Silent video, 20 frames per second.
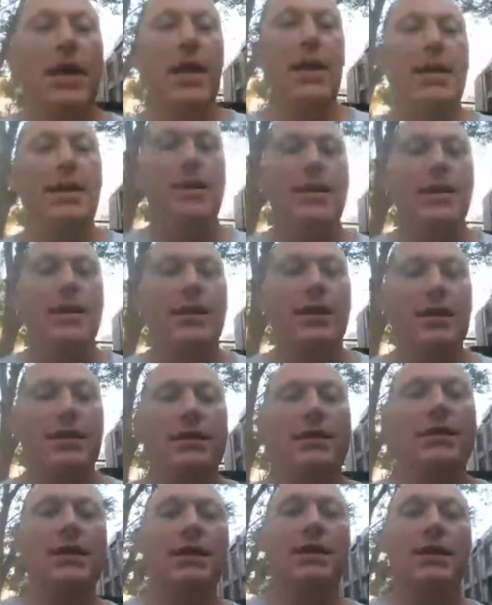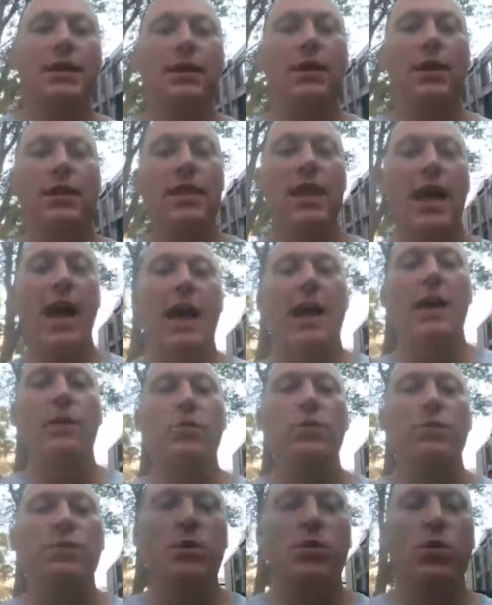And that
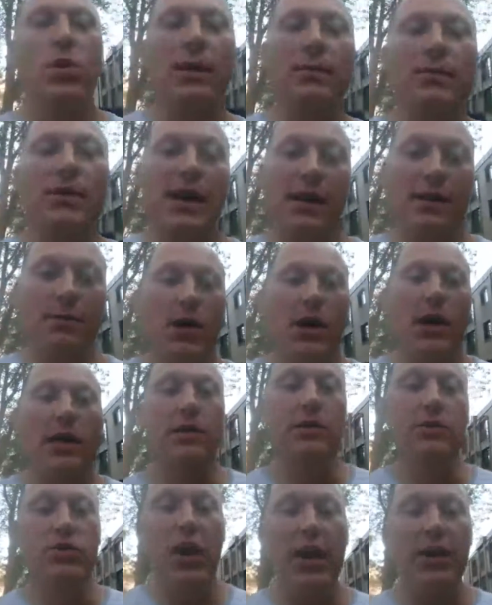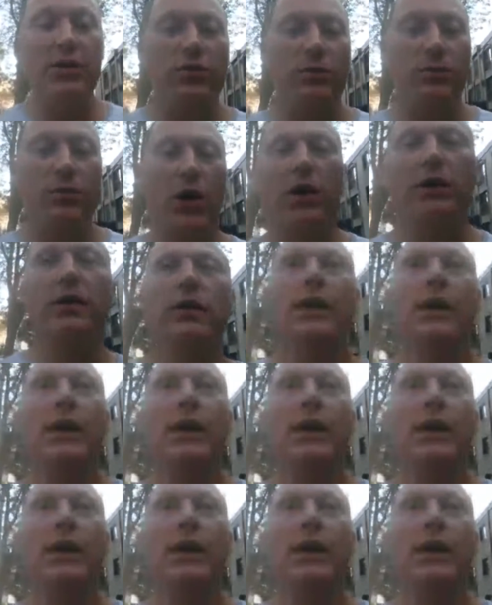would be what I'm talking about on the attraction part.